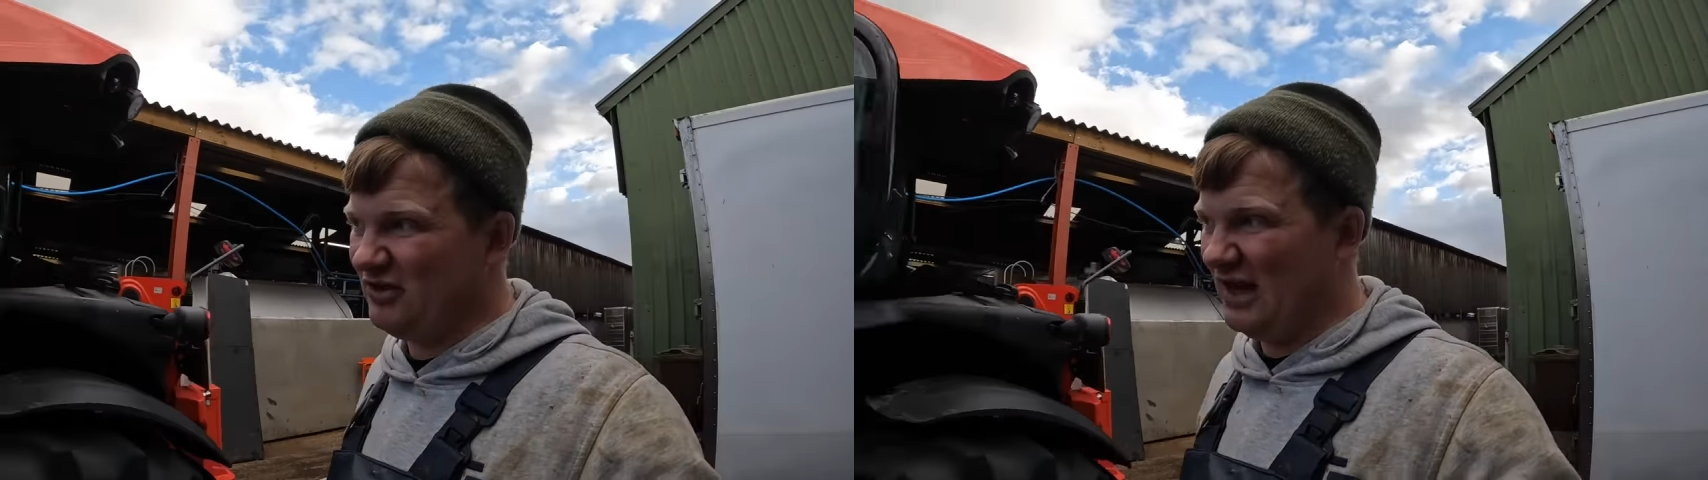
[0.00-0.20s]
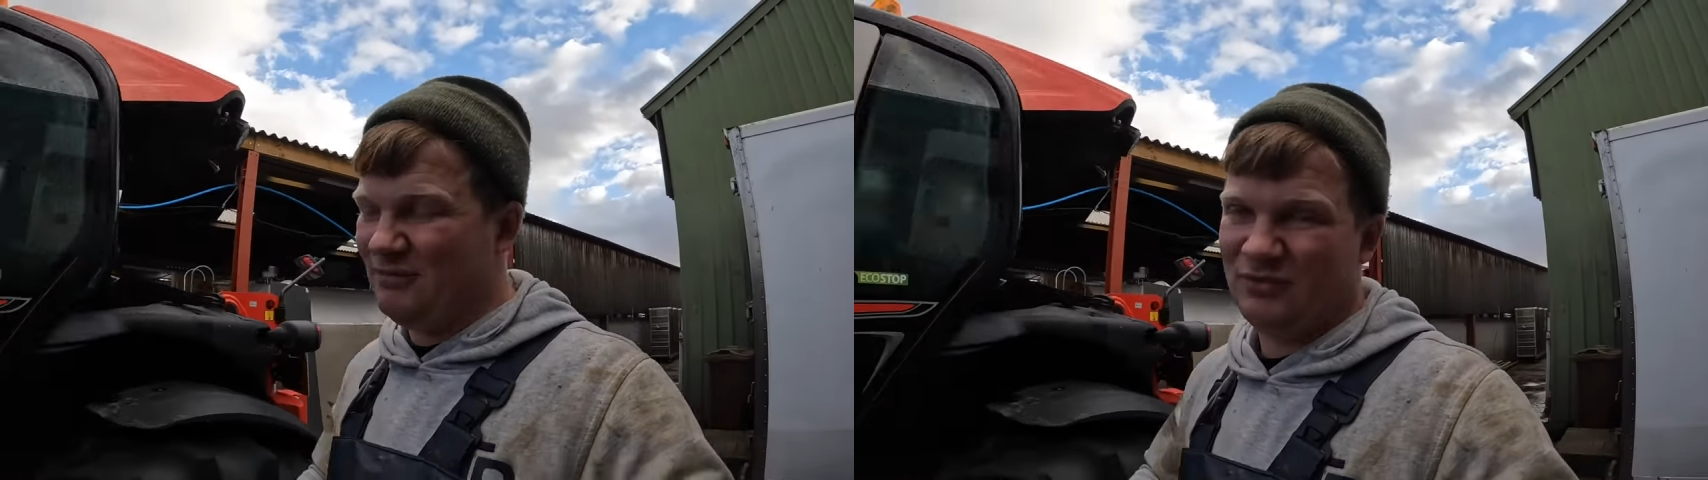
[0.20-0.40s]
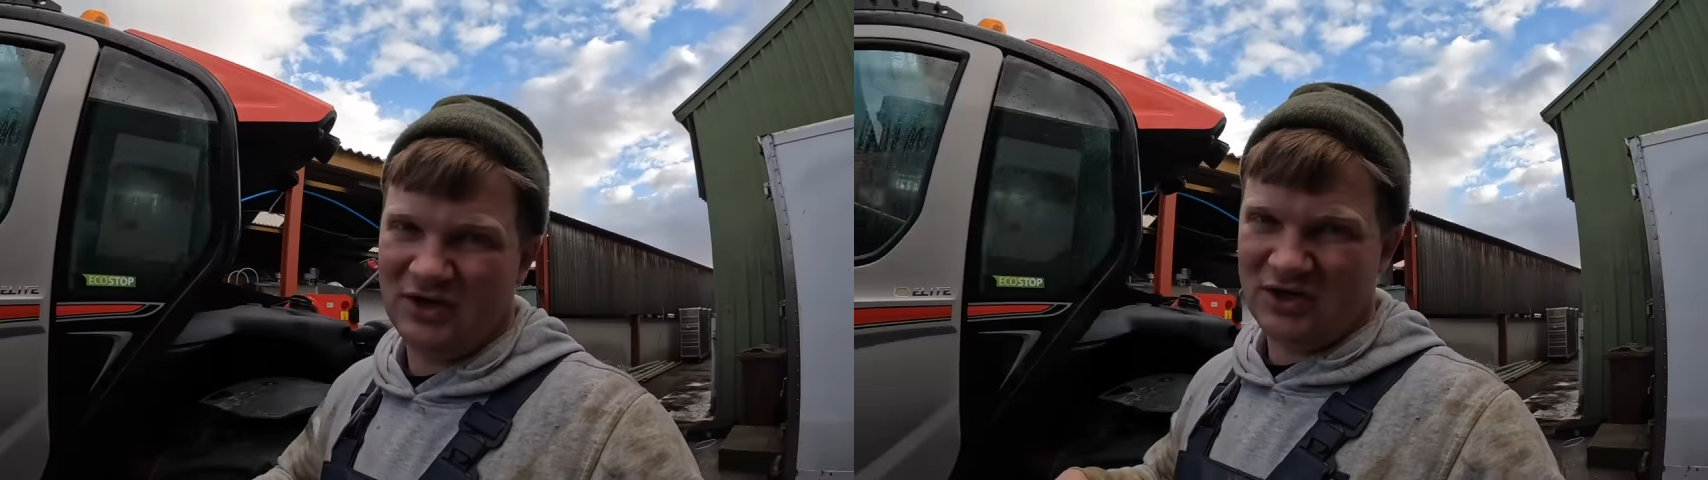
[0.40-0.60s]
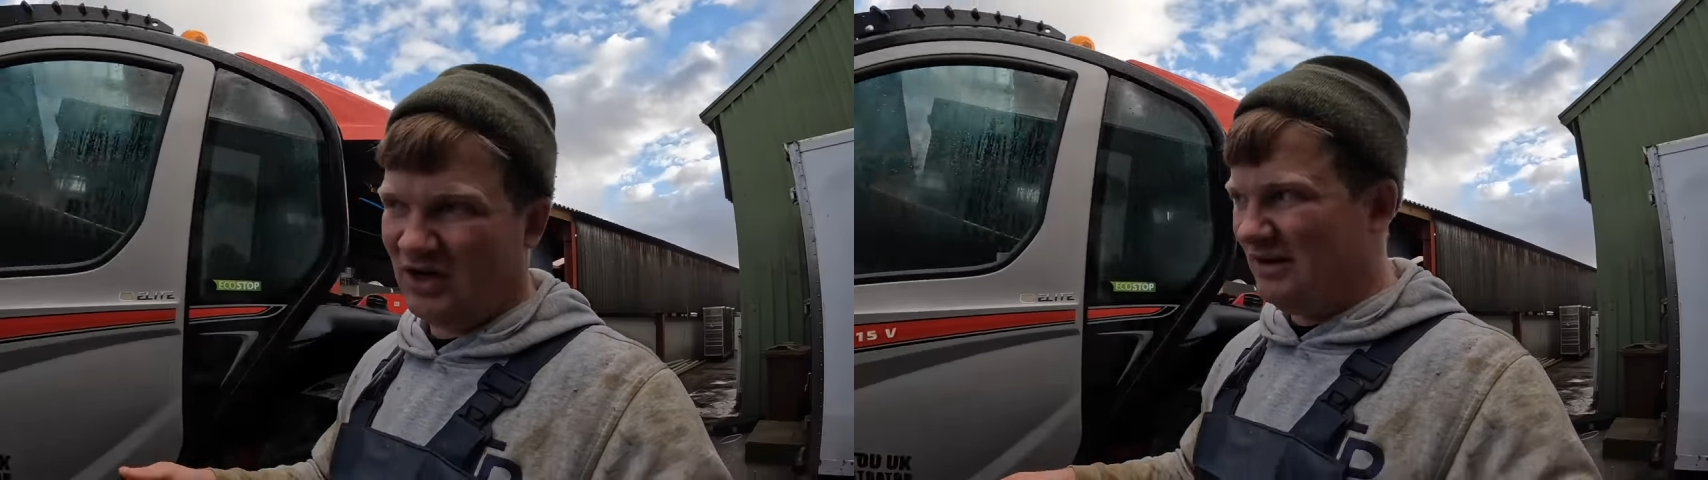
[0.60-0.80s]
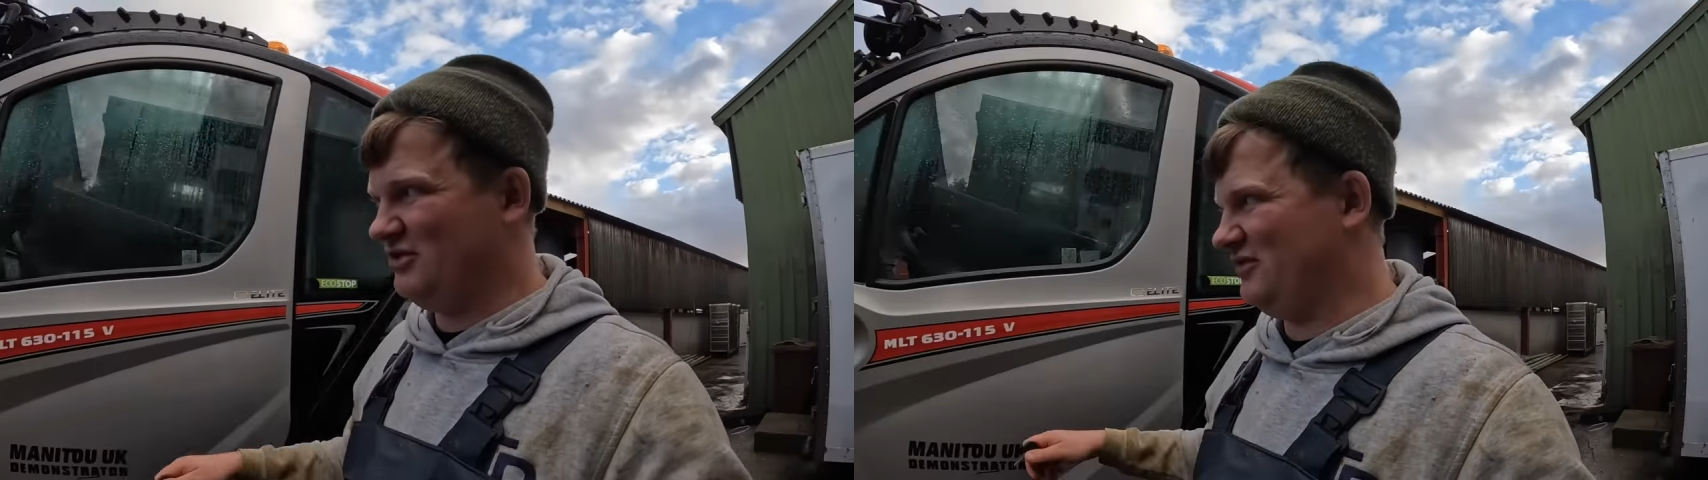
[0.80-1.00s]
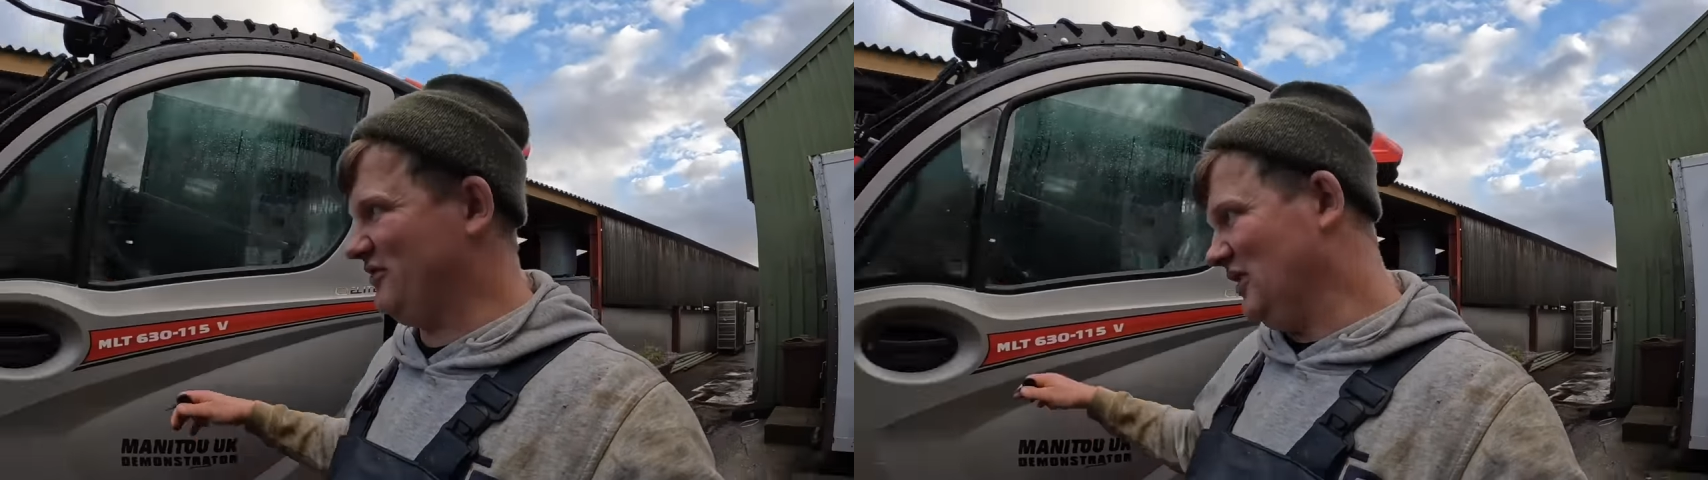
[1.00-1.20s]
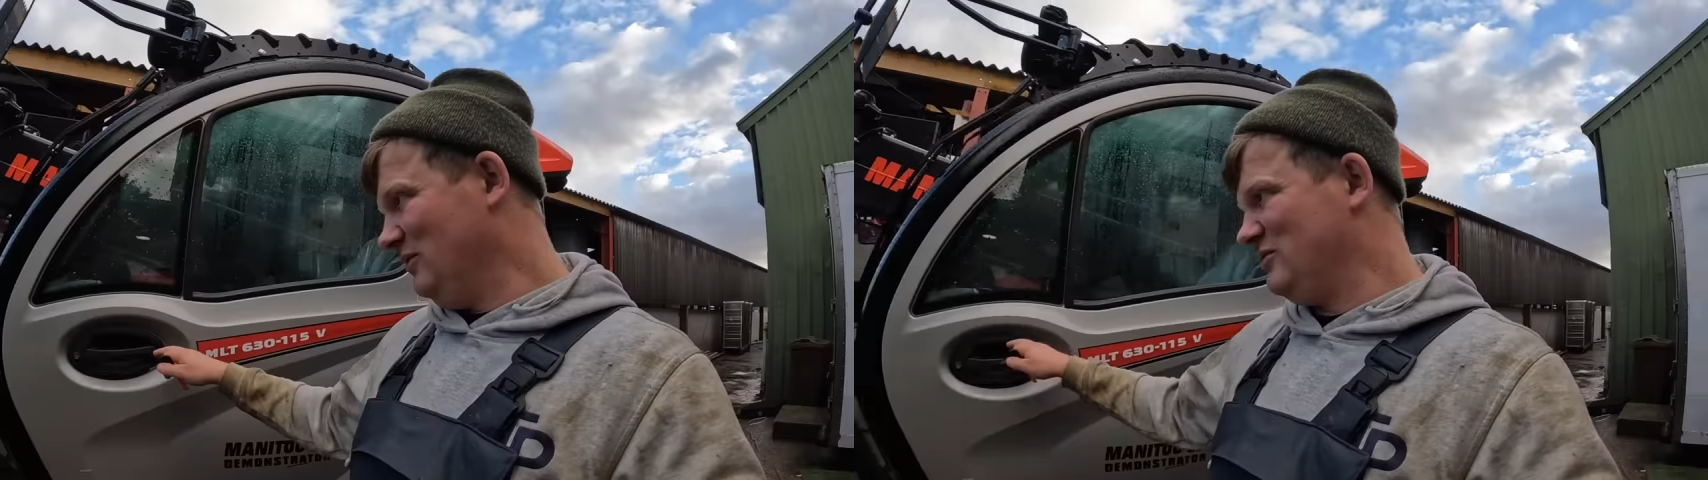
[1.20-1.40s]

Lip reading: camera, not having to film.